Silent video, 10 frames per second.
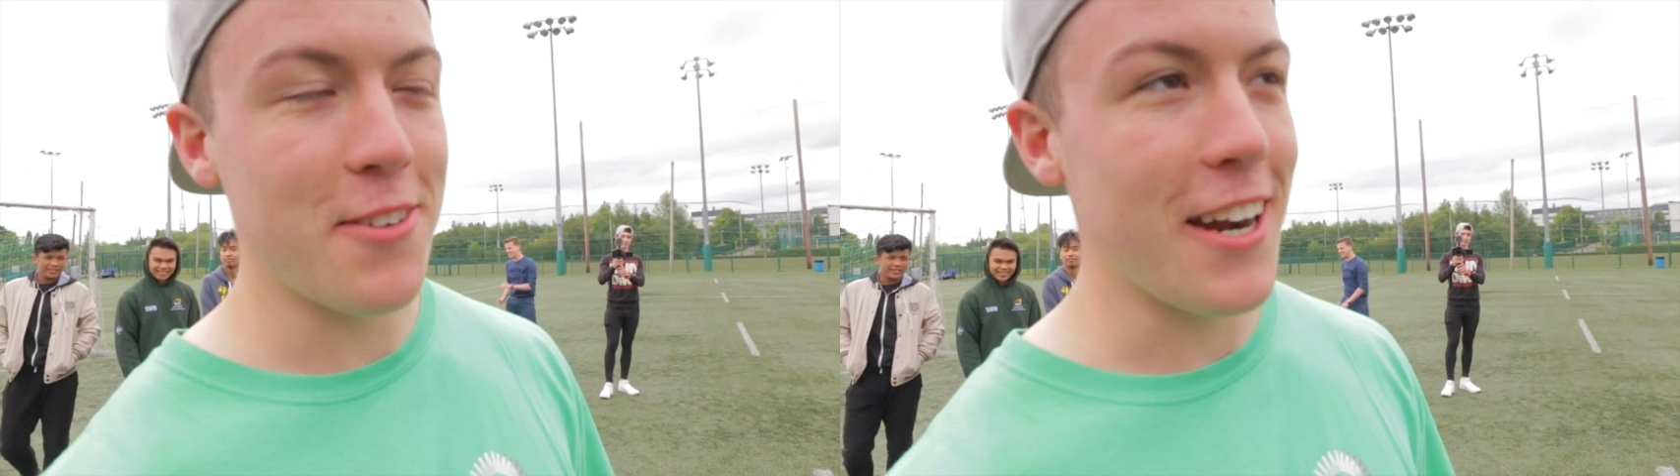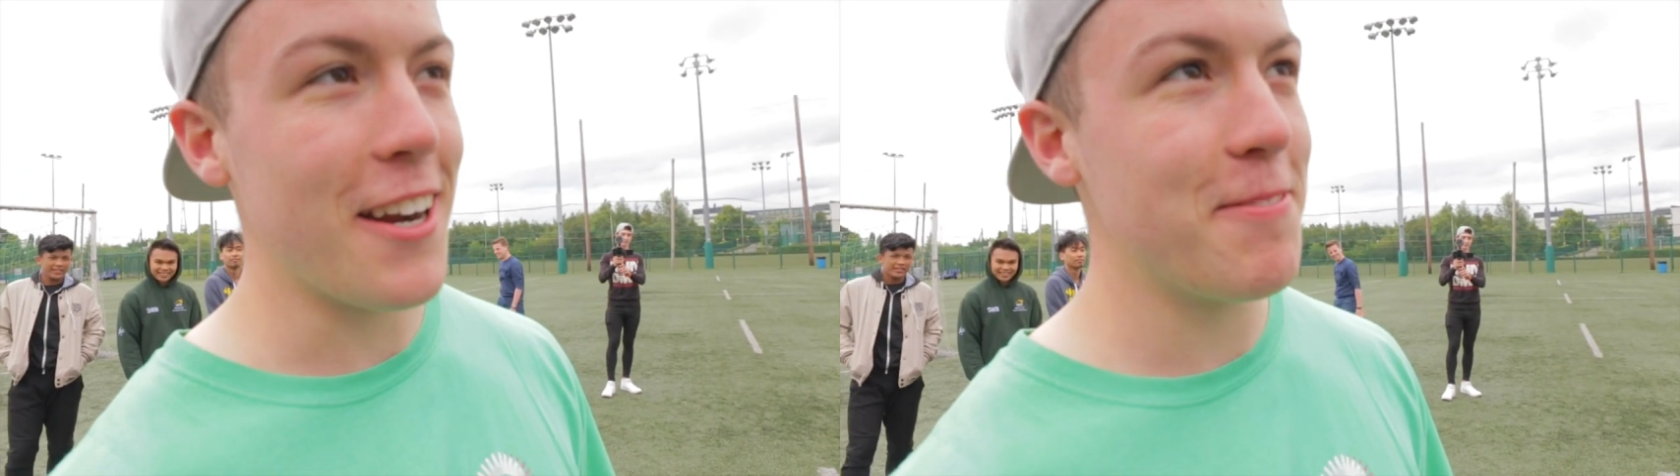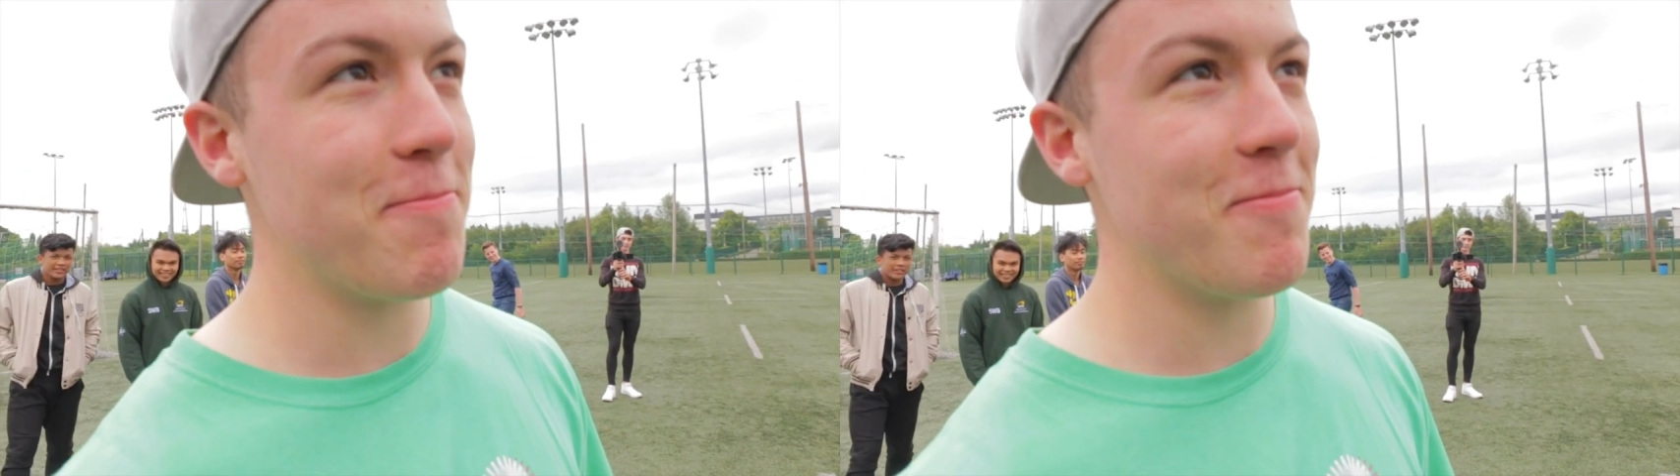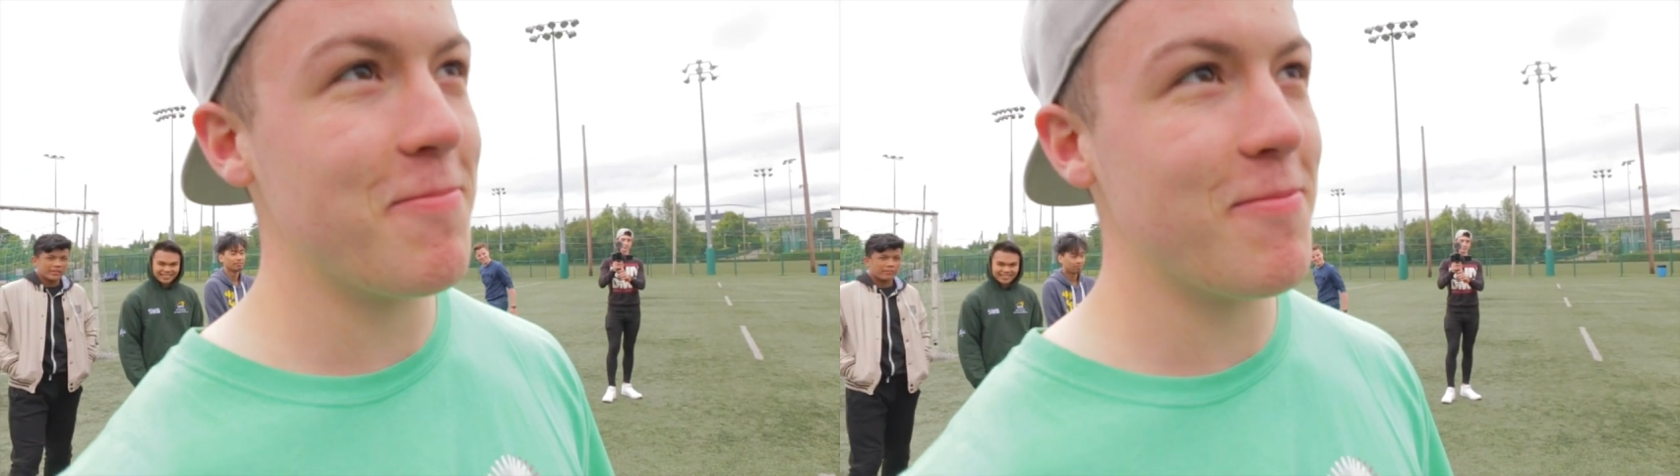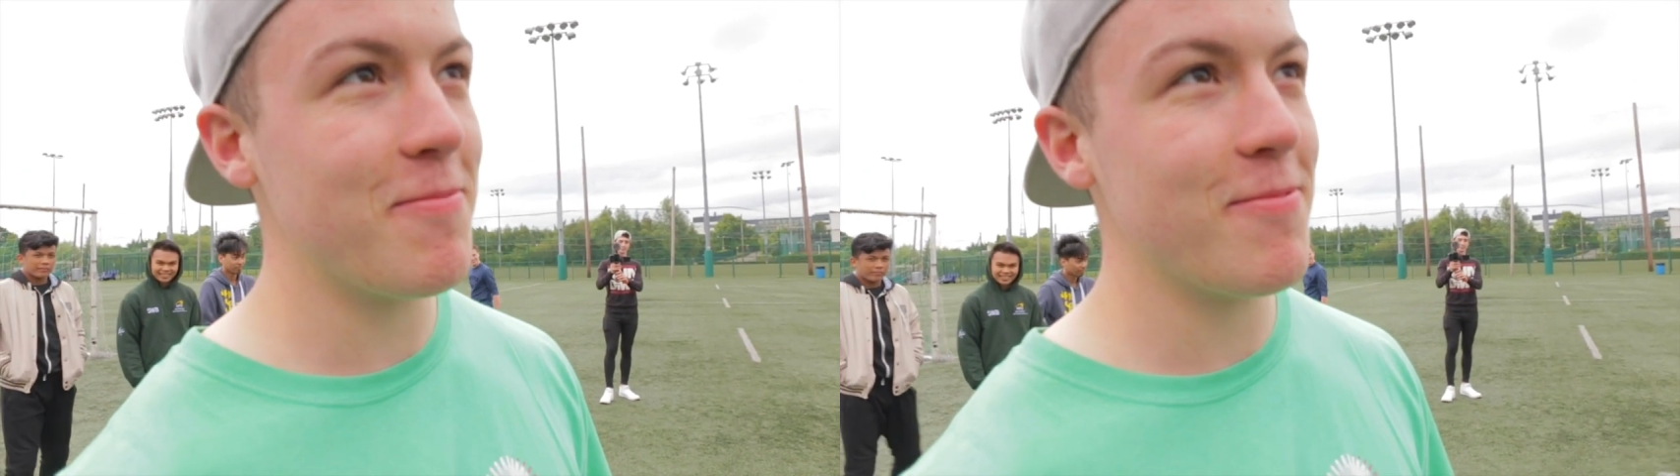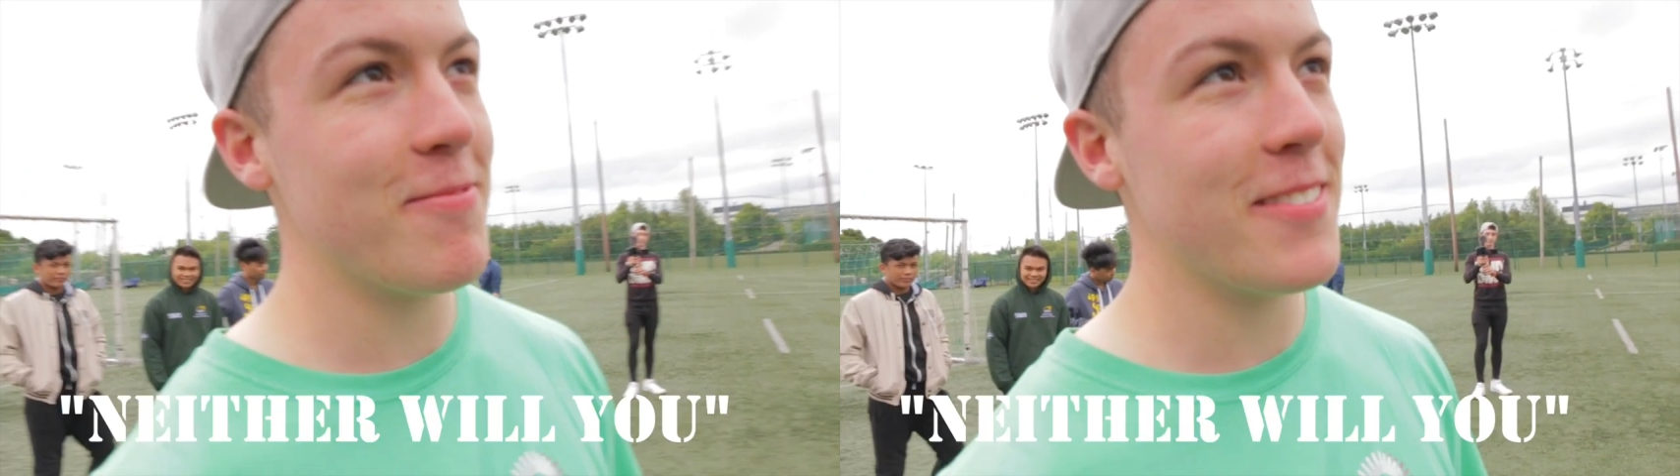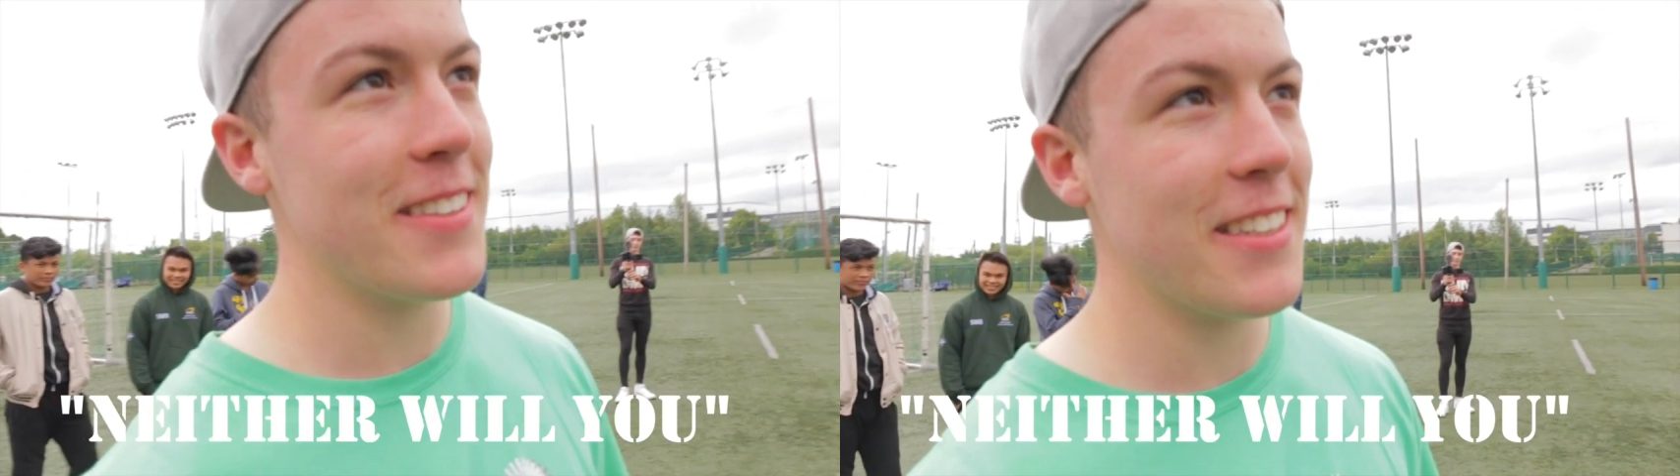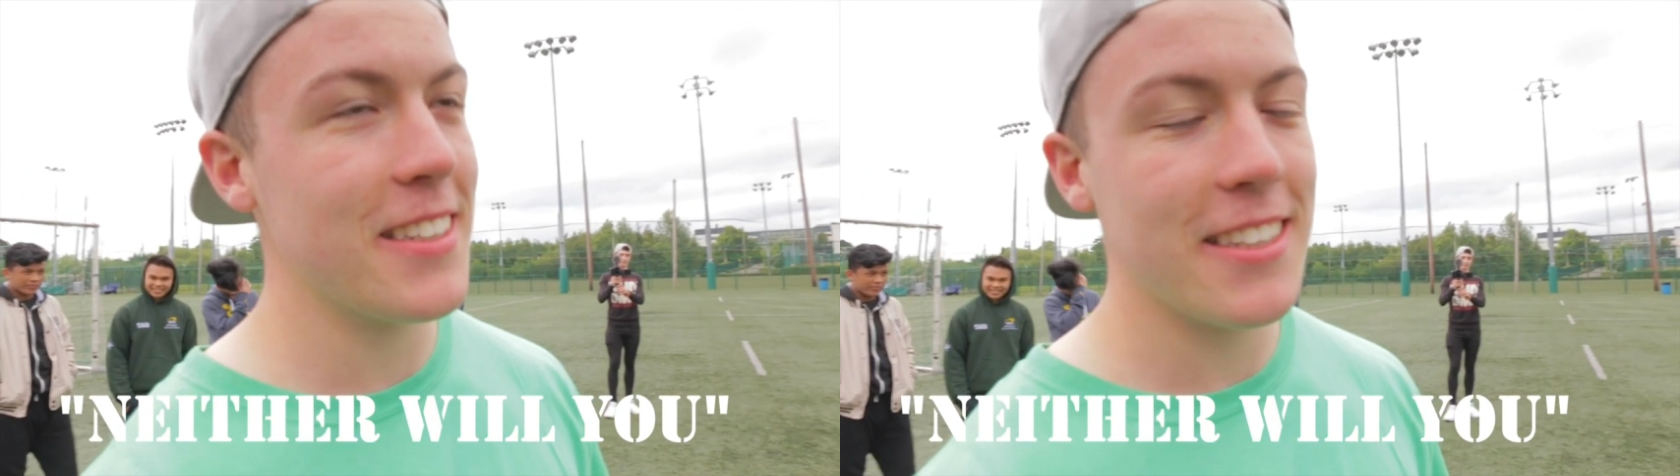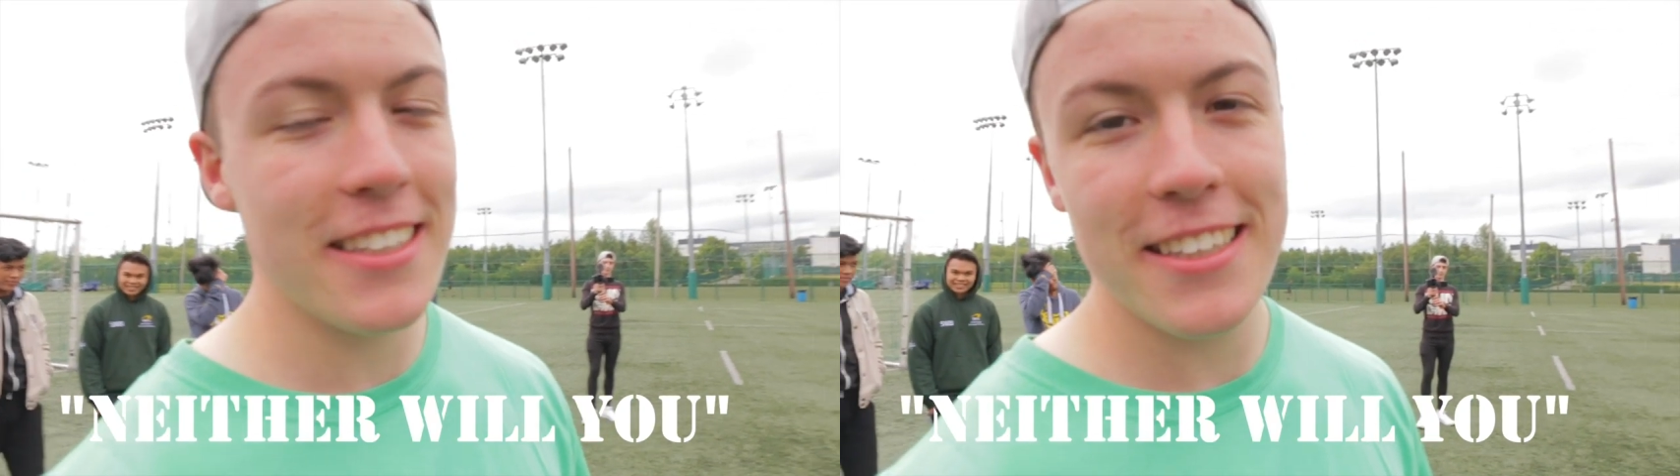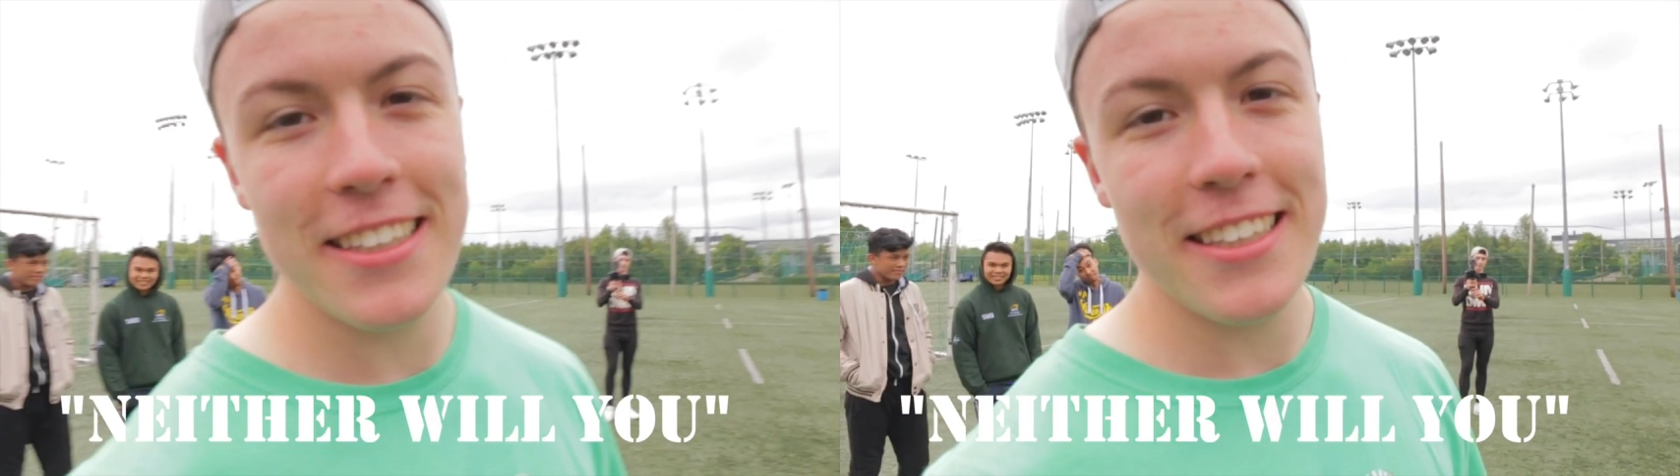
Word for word: far. Either way.